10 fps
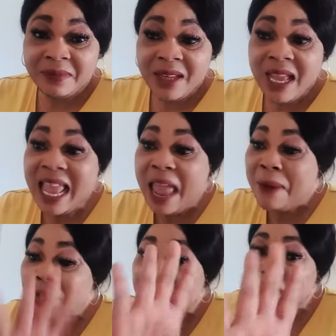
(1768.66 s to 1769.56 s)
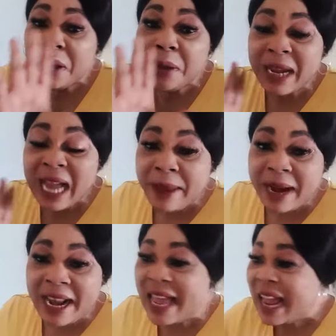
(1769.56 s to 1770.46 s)
Yeah, what to tell that camera
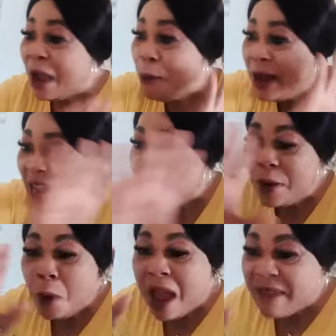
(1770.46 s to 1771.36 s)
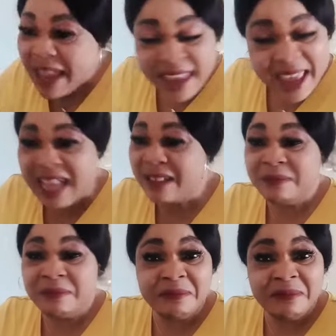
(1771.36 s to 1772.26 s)
and here and when I wear the here.
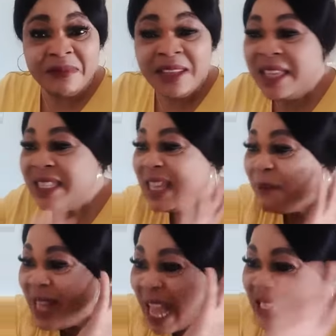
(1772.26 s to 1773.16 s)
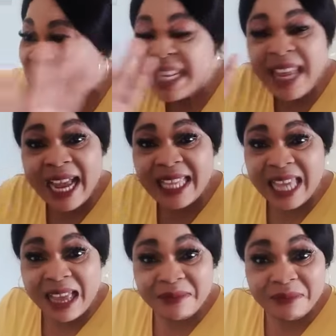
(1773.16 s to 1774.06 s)
Send me out to the near letter.